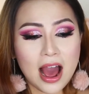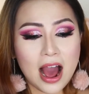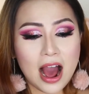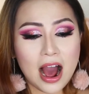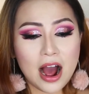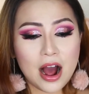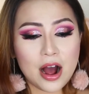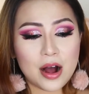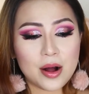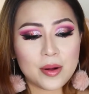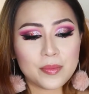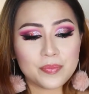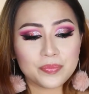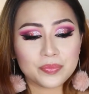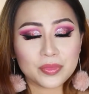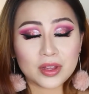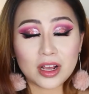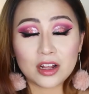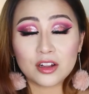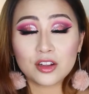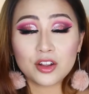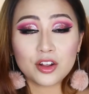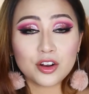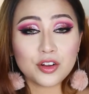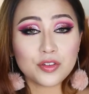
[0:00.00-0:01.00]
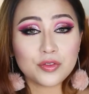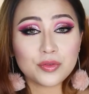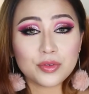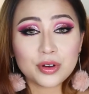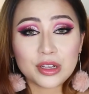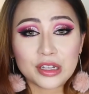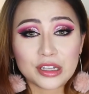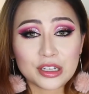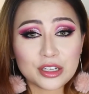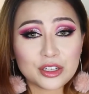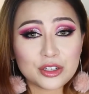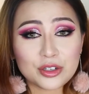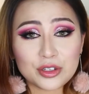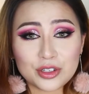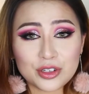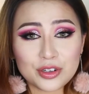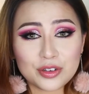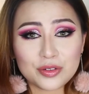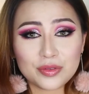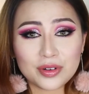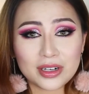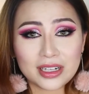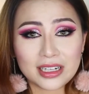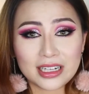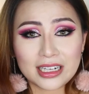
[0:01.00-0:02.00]
A lot of really good
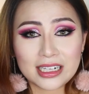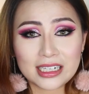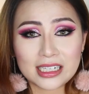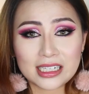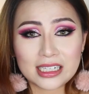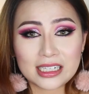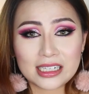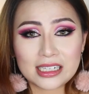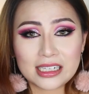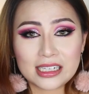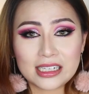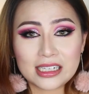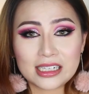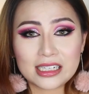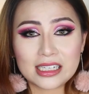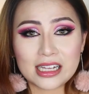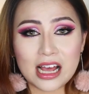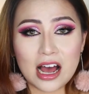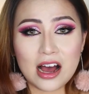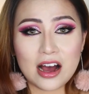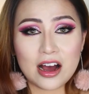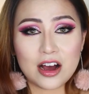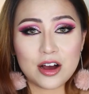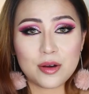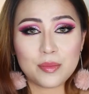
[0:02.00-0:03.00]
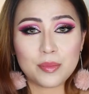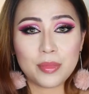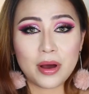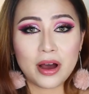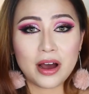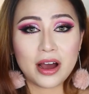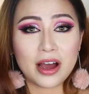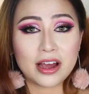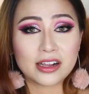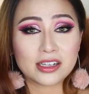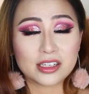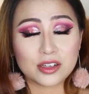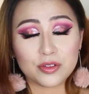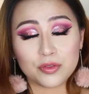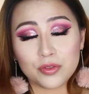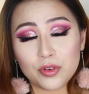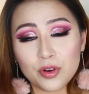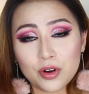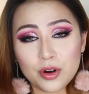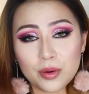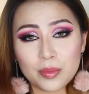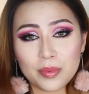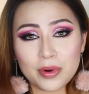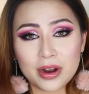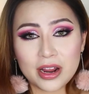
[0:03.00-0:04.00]
new releases by
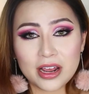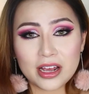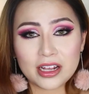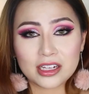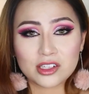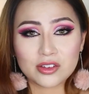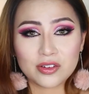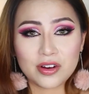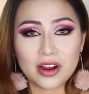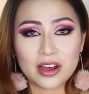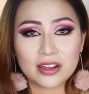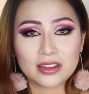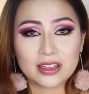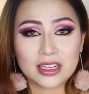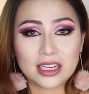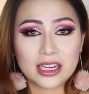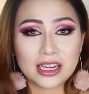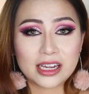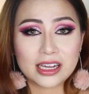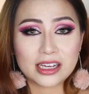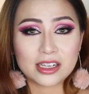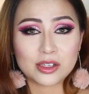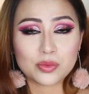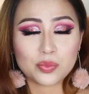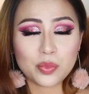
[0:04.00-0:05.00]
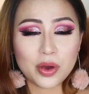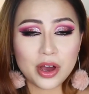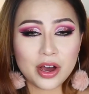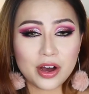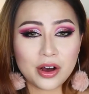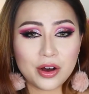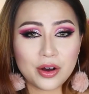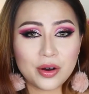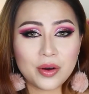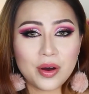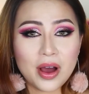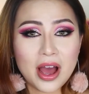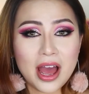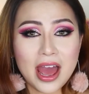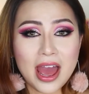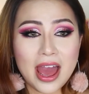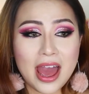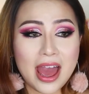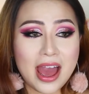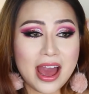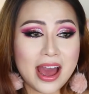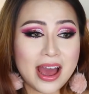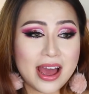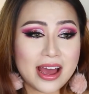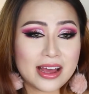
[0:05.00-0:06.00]
Sephora brands throughout the year as well,
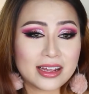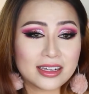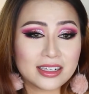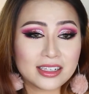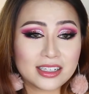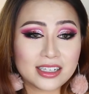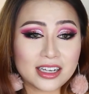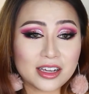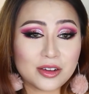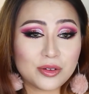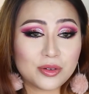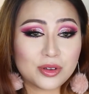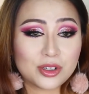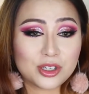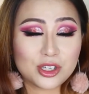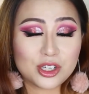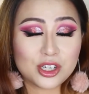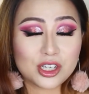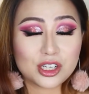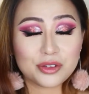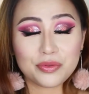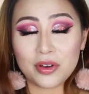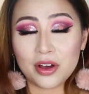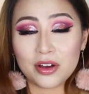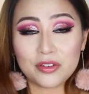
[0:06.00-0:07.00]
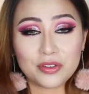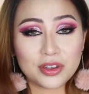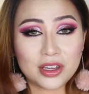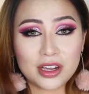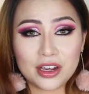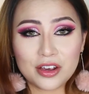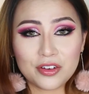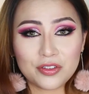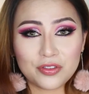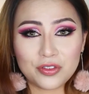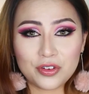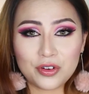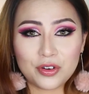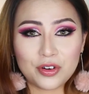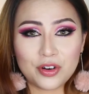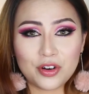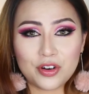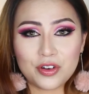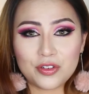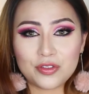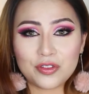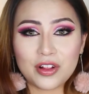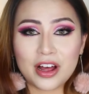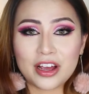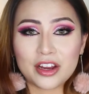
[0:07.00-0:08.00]
and it was just a year full
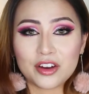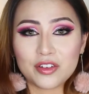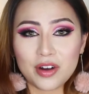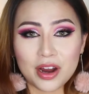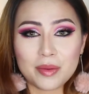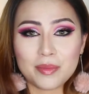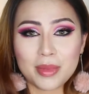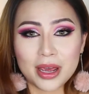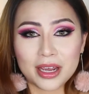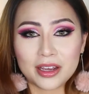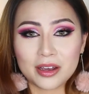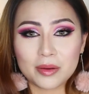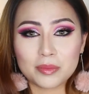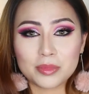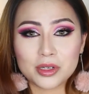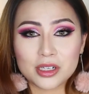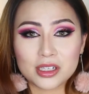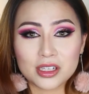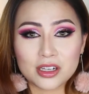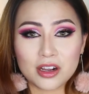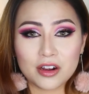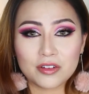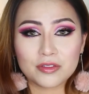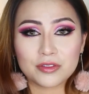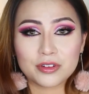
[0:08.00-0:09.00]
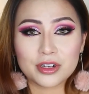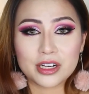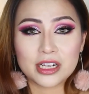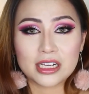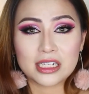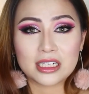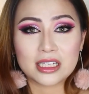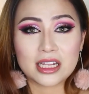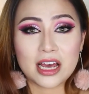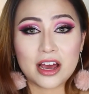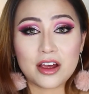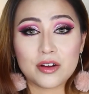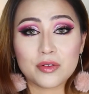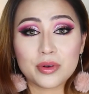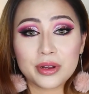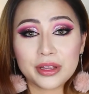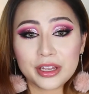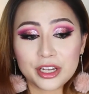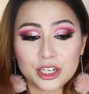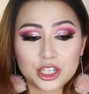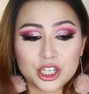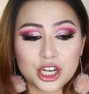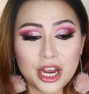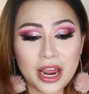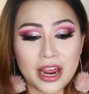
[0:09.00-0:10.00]
of great makeup discoveries that
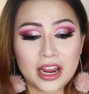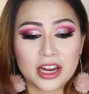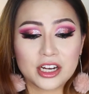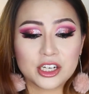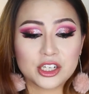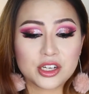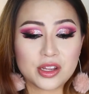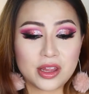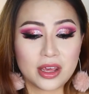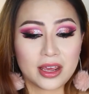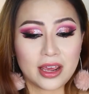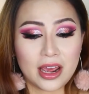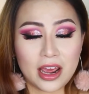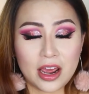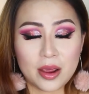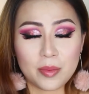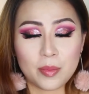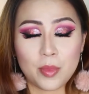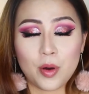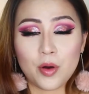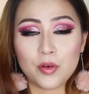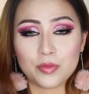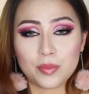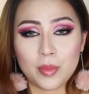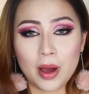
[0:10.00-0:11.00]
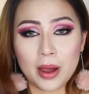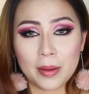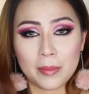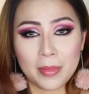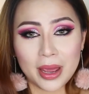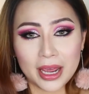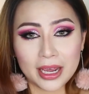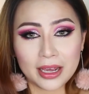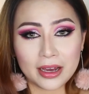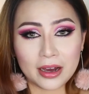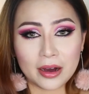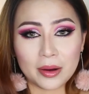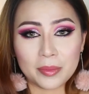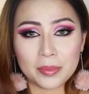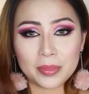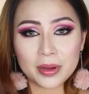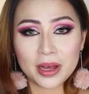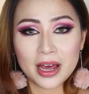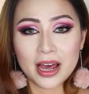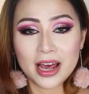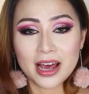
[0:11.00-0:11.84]
really changed the game of my makeup.